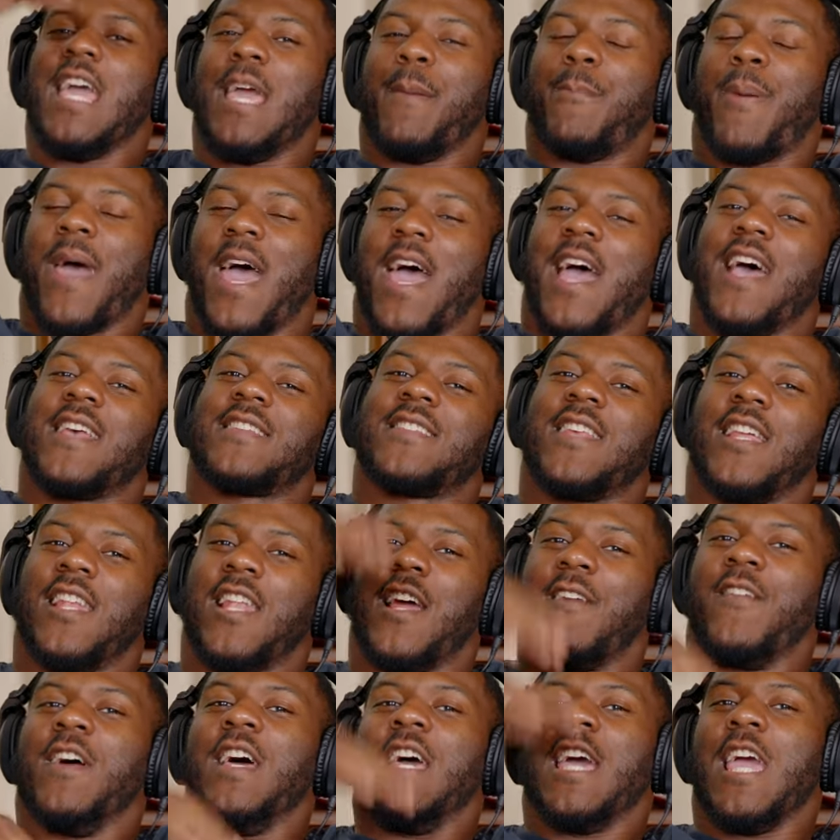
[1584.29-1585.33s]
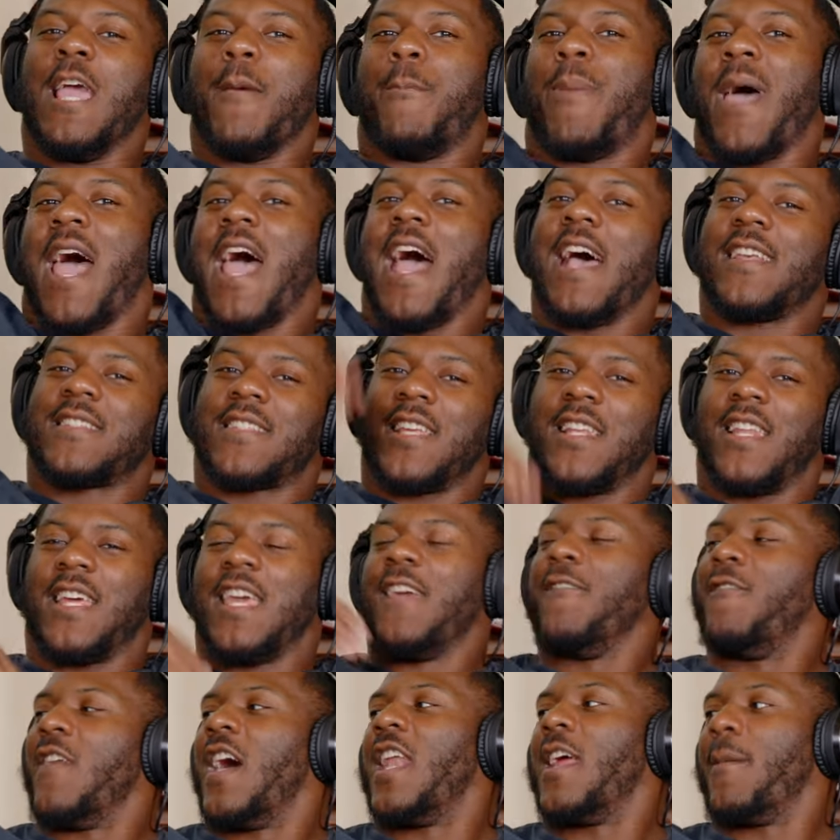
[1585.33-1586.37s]
passed the level.
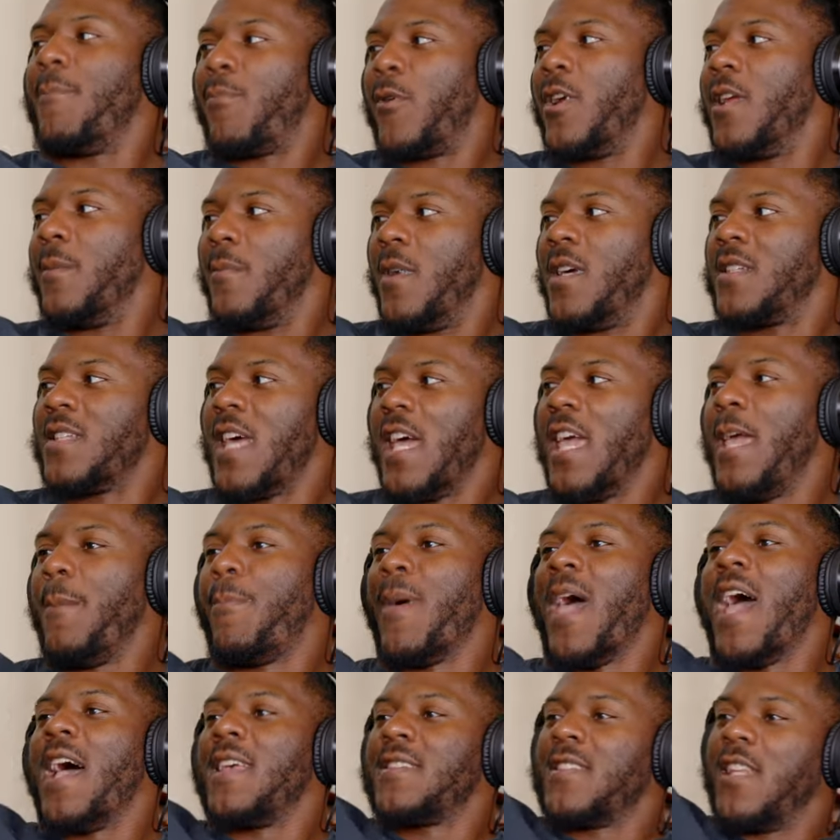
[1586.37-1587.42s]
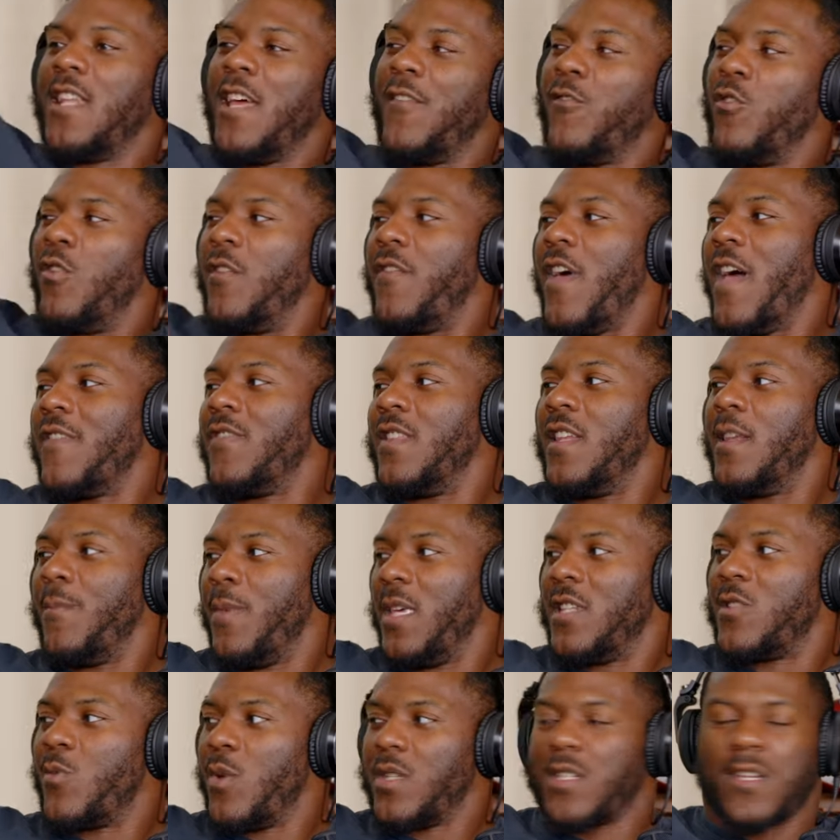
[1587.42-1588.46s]
He vetted pretty much. Like, it's like how, level of
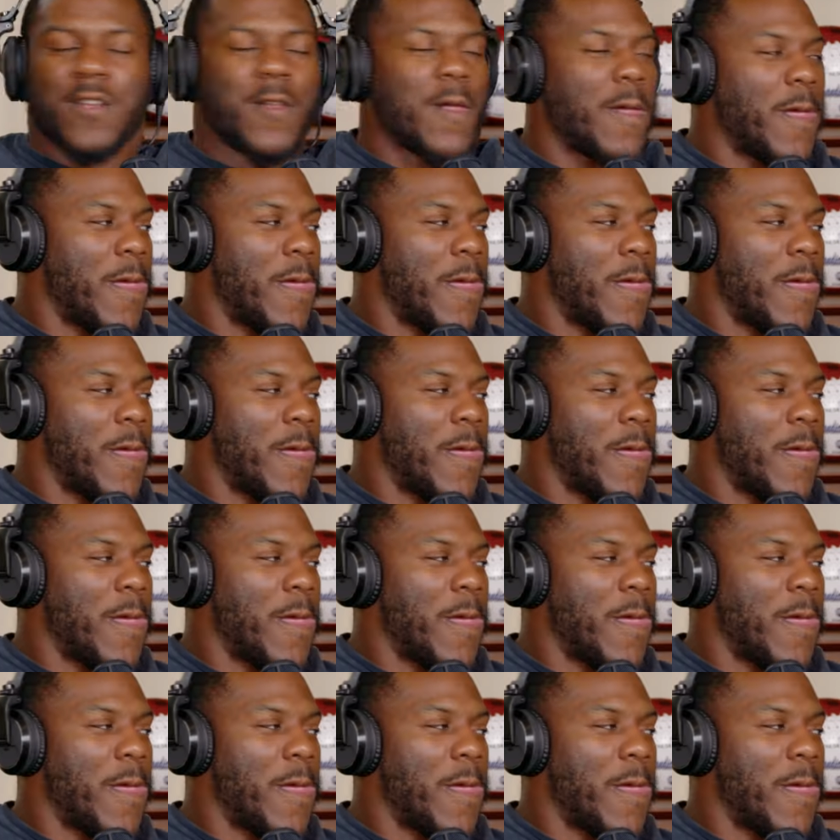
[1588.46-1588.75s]
if